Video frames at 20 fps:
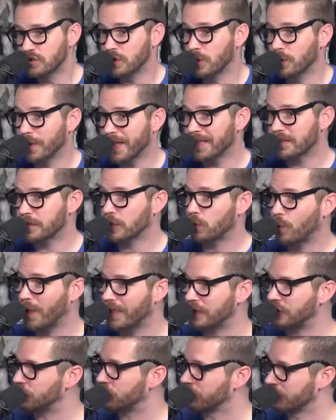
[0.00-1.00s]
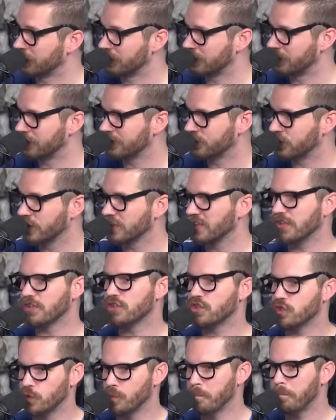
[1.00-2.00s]
Don't ask questions. Just
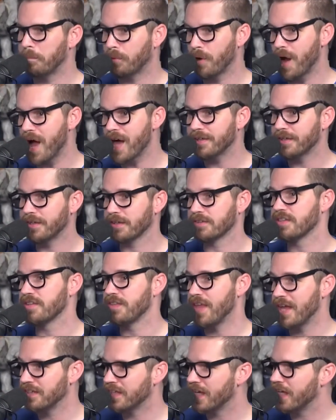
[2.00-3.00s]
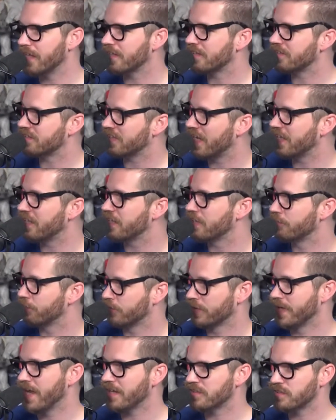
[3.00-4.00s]
consume product and then get excited
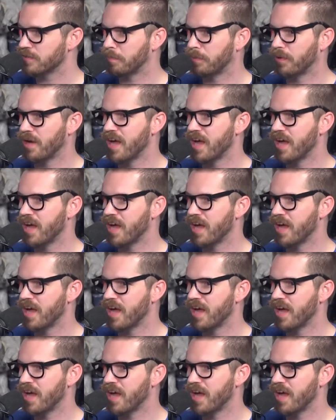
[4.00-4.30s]
for next